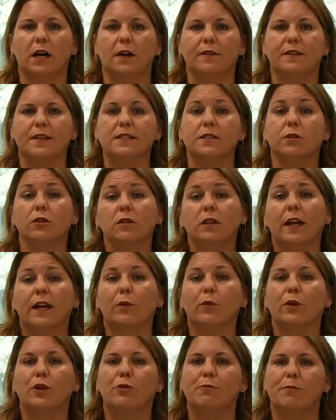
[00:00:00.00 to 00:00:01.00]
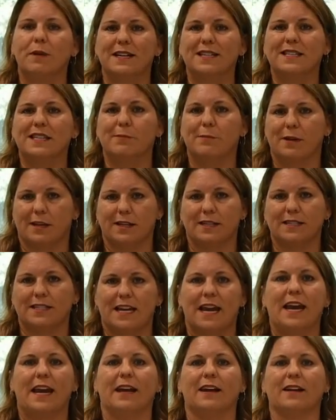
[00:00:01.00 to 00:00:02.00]
these look like when you mix them in a
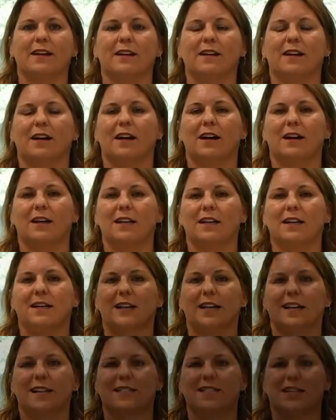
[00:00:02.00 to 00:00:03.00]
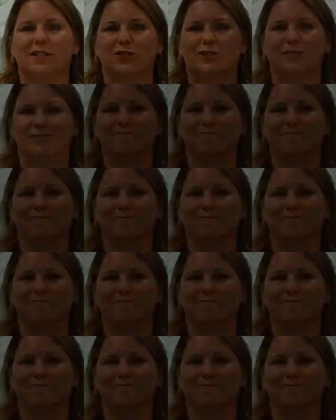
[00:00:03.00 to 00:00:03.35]
tank in the next section.